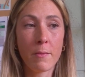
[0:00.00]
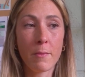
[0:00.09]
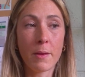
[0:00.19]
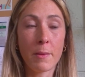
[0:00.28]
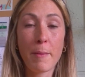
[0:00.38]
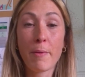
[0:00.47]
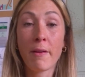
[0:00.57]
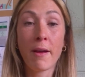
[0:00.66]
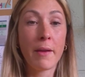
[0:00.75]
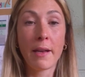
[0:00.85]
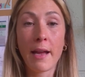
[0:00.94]
the people around
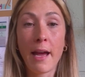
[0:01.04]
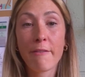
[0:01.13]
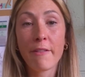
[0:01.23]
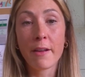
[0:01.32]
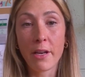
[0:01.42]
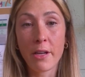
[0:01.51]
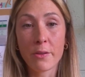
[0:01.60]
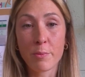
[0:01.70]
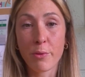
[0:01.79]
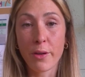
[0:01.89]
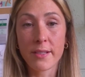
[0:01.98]
me and having a really good
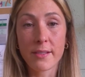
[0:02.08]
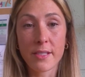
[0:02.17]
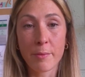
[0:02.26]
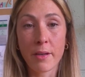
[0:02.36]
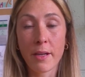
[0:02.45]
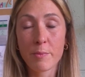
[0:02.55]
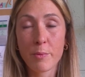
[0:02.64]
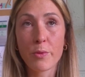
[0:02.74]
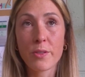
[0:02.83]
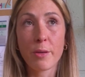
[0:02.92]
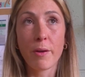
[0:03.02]
support system. And I spoke
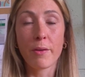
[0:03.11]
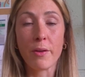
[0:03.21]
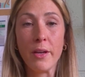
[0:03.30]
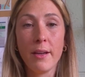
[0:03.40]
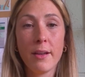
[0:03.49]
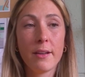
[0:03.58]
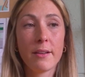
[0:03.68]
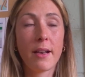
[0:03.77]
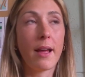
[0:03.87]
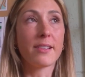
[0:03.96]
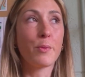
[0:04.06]
to you about
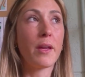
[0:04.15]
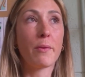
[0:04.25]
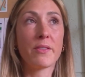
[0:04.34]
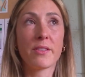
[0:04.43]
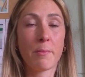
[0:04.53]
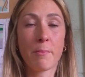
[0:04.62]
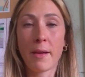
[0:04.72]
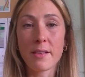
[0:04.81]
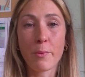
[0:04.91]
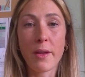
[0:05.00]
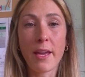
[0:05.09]
last week was just a
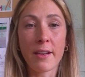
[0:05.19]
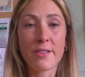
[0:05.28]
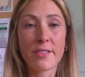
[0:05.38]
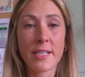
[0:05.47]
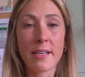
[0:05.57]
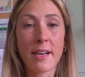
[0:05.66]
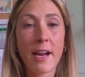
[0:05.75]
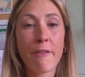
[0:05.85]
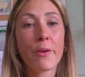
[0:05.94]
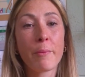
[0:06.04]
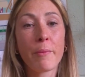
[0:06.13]
mental week, and I just needed
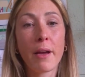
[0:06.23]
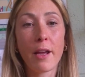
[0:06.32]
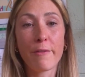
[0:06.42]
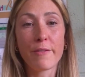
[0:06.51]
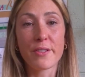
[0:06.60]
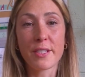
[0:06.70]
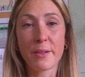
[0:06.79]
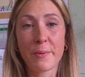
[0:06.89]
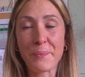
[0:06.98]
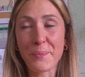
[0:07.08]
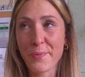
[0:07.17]
everyone in my life just to
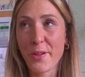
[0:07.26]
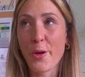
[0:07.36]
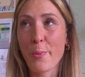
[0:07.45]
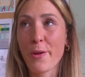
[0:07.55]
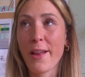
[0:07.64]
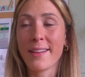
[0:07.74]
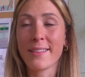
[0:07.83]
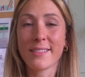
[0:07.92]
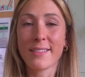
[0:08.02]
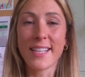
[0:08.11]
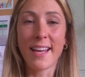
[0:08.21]
come all hands
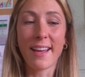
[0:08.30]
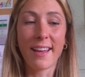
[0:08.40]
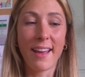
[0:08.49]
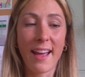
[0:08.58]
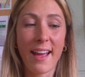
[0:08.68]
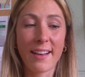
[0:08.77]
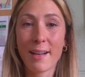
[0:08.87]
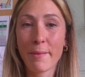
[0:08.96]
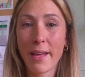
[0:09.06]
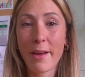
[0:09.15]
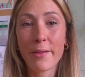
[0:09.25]
on deck and help
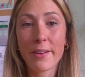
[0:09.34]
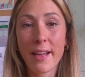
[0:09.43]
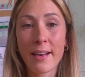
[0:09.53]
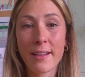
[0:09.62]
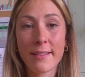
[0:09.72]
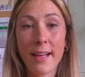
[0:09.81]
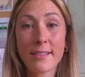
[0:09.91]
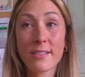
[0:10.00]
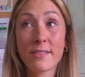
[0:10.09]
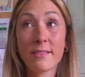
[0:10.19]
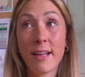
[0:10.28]
me out. And that's
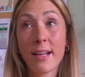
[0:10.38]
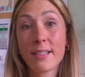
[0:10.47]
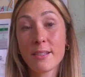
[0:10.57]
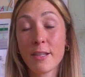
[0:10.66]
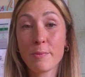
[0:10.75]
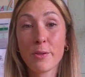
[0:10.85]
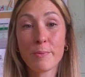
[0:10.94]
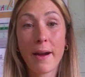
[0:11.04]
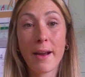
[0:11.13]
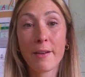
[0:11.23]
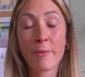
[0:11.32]
I suppose
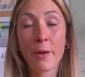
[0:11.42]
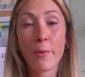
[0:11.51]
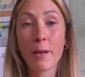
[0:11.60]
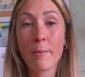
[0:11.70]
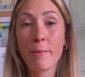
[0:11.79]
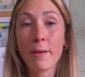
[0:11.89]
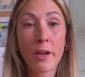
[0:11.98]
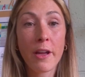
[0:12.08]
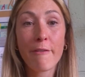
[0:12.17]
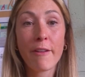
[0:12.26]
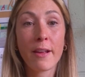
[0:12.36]
part of my well-being. Would I
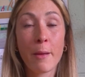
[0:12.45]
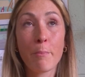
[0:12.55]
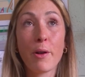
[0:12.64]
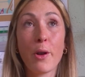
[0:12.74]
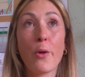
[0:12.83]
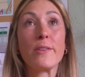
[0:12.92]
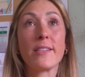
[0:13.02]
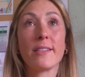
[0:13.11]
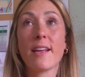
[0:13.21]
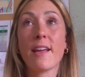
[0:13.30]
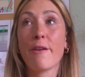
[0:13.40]
have imploded
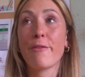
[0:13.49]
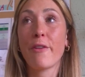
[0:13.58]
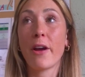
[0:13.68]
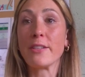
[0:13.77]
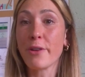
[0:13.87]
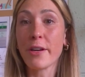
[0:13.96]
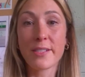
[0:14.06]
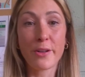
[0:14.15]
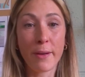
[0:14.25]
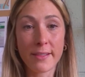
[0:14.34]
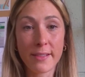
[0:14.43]
if I tried to do it
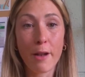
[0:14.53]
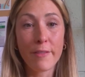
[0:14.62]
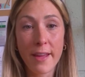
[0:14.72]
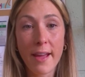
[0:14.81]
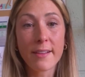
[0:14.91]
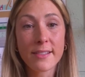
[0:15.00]
myself? Yes.